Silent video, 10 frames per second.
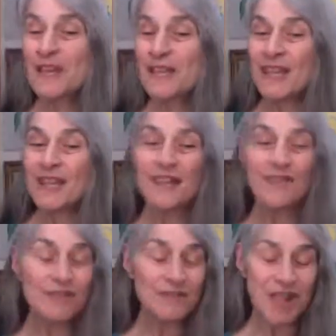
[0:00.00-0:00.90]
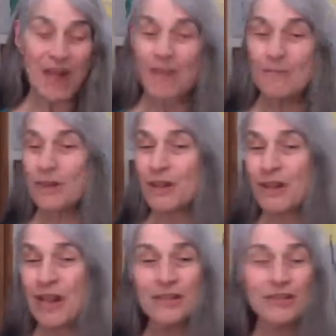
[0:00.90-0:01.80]
to give your time or your
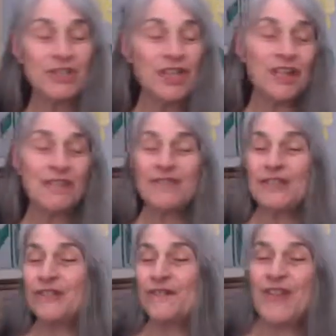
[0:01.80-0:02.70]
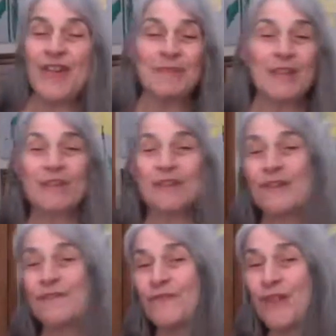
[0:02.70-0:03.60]
energy, and if it's your family or your
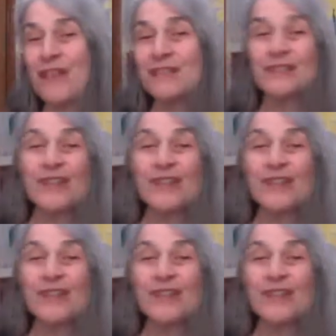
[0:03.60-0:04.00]
friends,